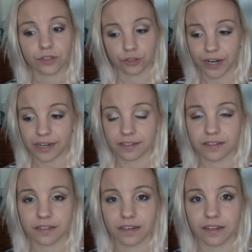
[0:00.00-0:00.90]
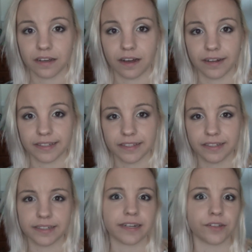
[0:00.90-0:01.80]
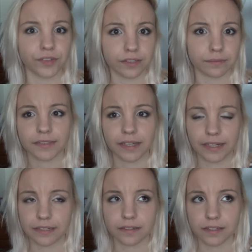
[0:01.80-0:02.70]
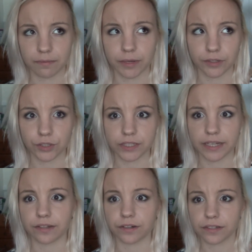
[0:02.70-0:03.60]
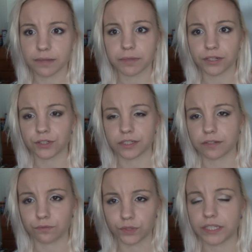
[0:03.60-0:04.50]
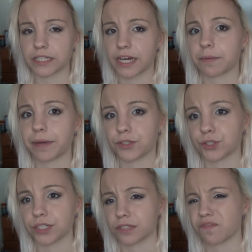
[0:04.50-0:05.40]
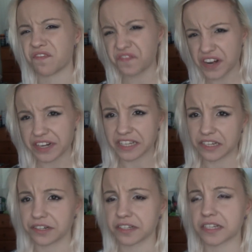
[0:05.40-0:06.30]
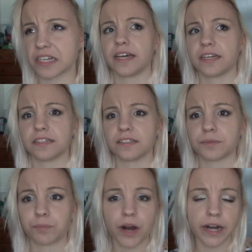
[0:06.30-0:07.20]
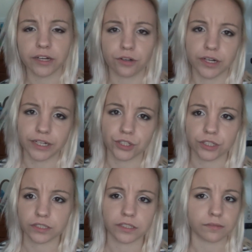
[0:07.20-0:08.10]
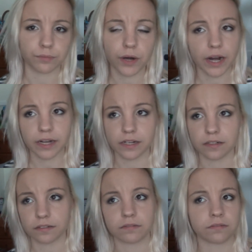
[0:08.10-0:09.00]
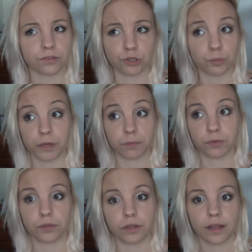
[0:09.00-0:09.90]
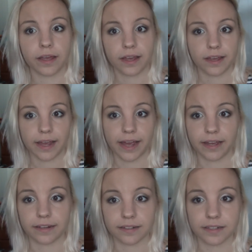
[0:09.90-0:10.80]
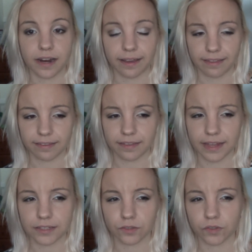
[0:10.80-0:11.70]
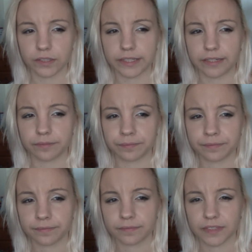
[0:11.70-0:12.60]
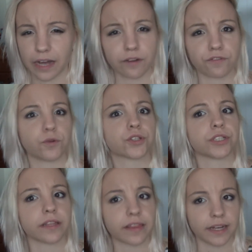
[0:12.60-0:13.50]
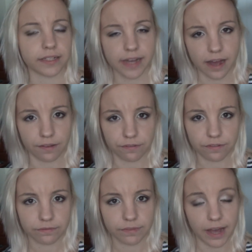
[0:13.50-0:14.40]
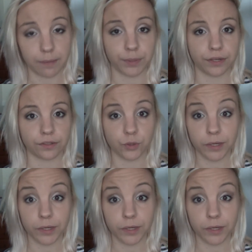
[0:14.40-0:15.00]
traits are considered terrorism in some countries. Like, there are some countries that really take patriotism very seriously, and pride in your nation and pride in your people, And I think that that's a really unfortunate thing to have happen to